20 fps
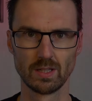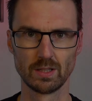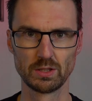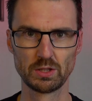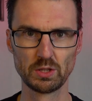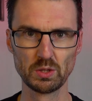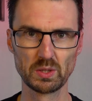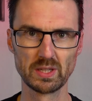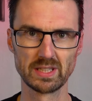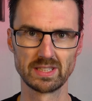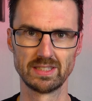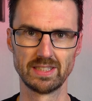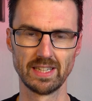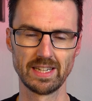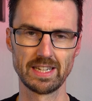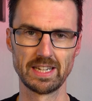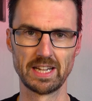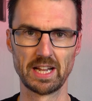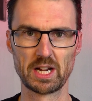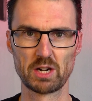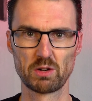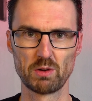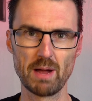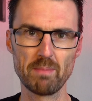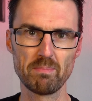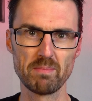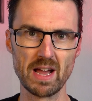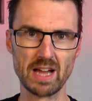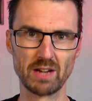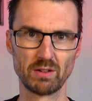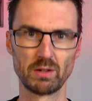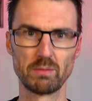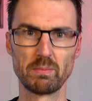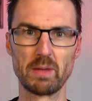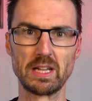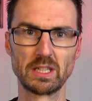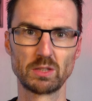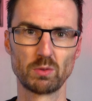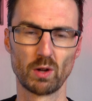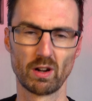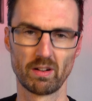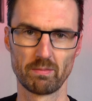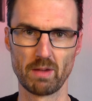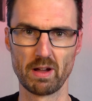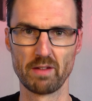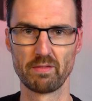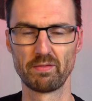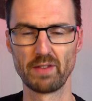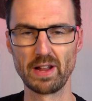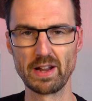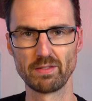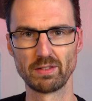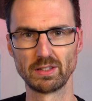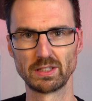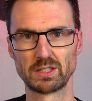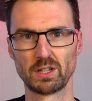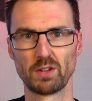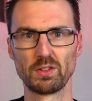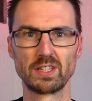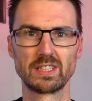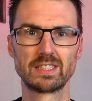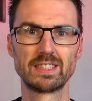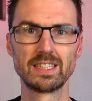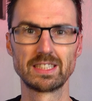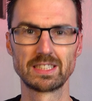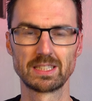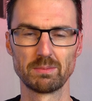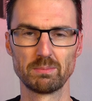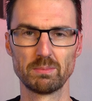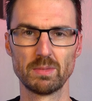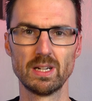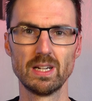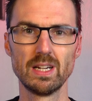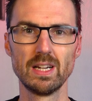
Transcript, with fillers: To this day, Crapman remains one of my favorites on the system,